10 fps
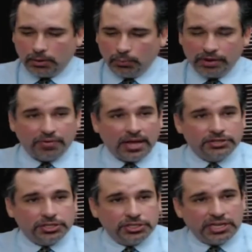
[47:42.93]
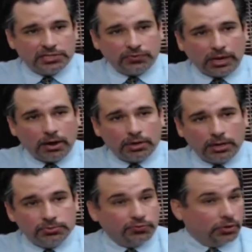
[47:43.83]
We've had successful
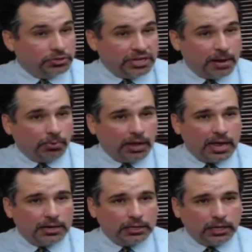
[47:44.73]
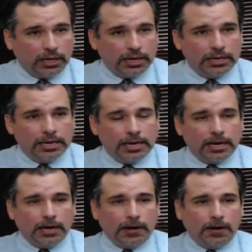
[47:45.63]
outcomes. For example, I had a client
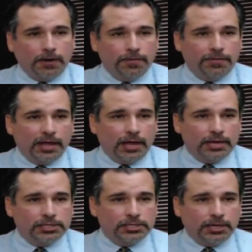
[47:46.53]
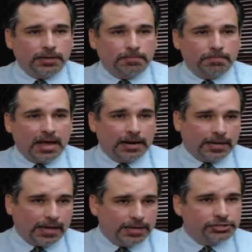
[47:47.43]
that had
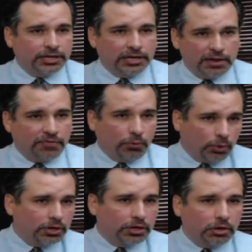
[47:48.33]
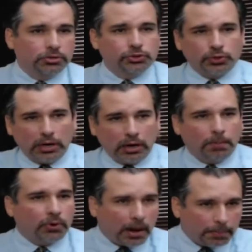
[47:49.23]
a case that, if it were to go to
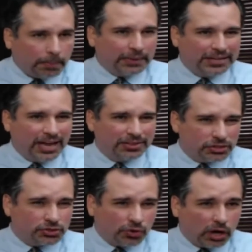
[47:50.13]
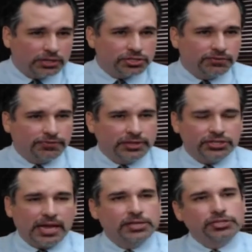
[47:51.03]
trial, probably not the strongest
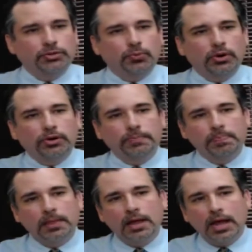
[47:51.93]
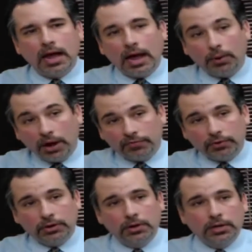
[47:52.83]
defense case in the world. However,